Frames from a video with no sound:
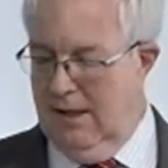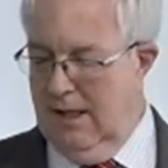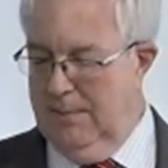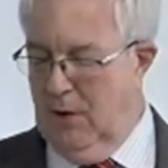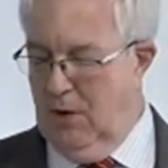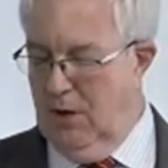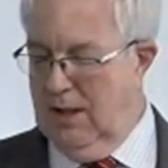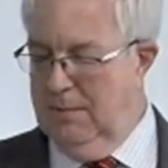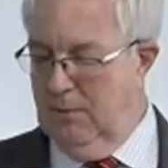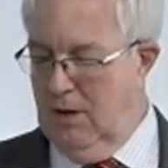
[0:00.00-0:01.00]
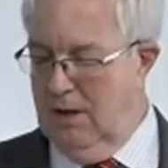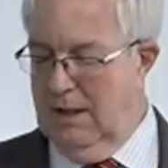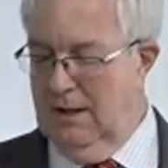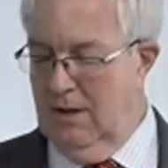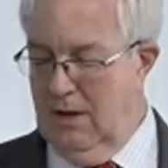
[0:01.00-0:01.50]
A party
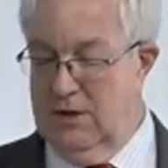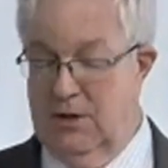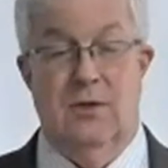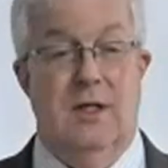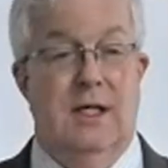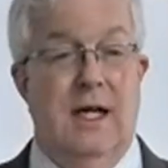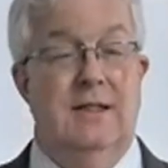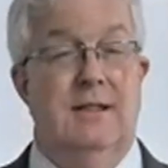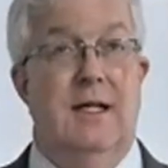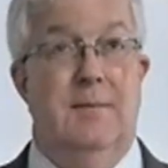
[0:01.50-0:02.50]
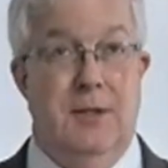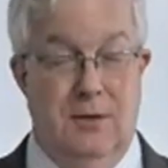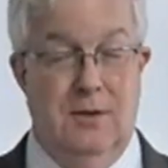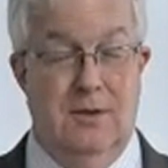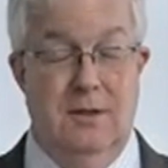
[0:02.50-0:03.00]
brought a lawsuit against a
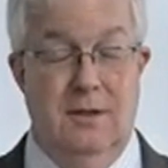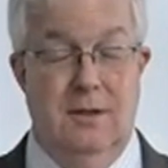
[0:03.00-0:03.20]
builder